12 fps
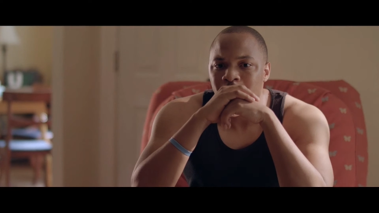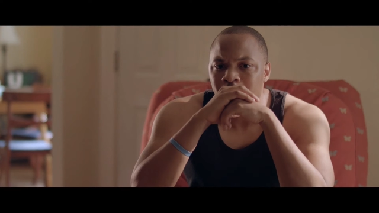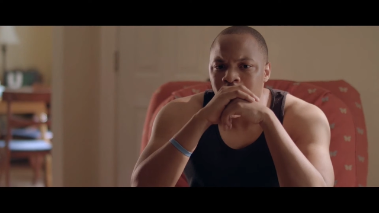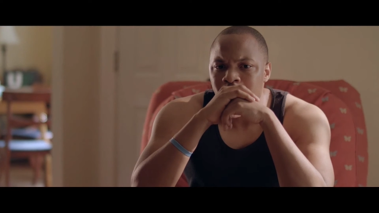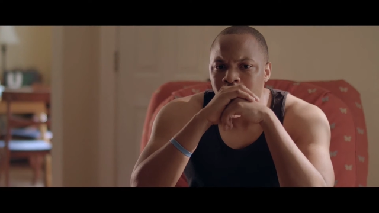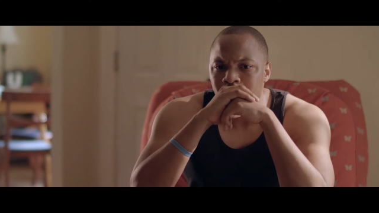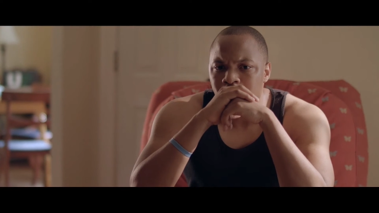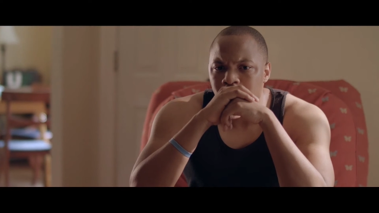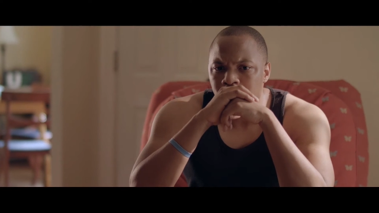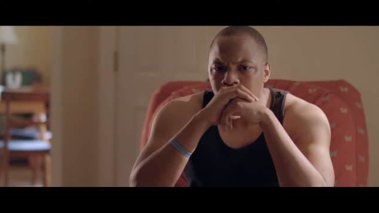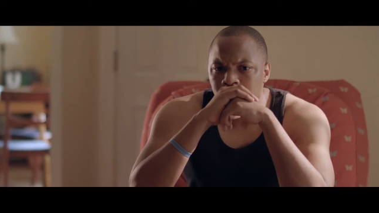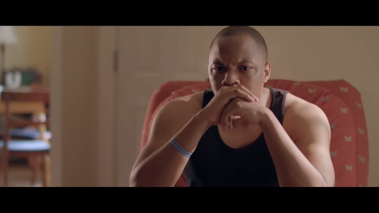
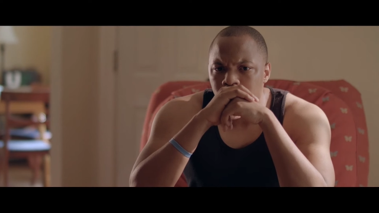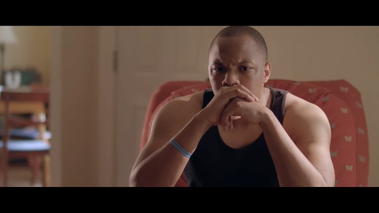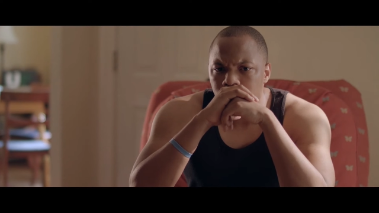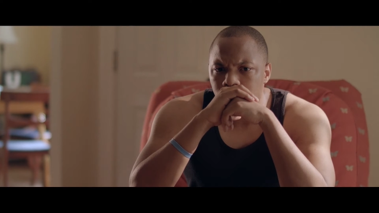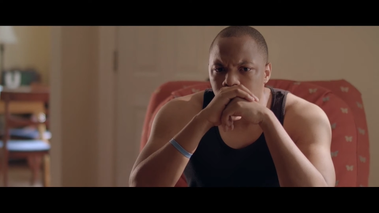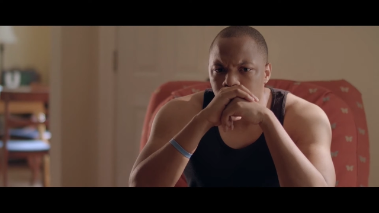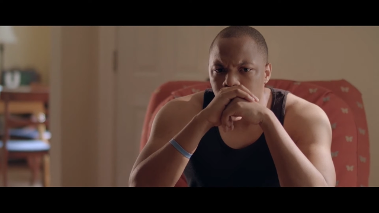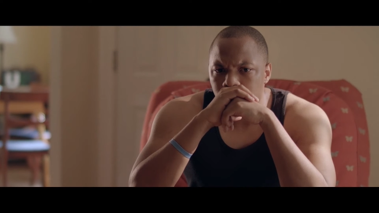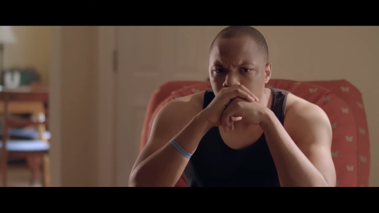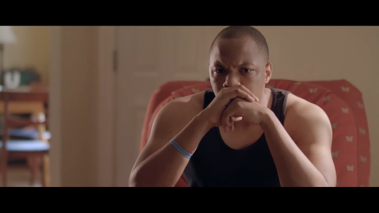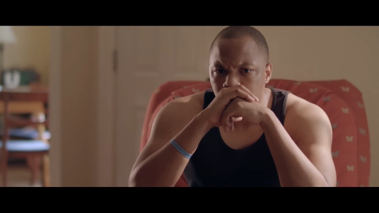(no one is talking)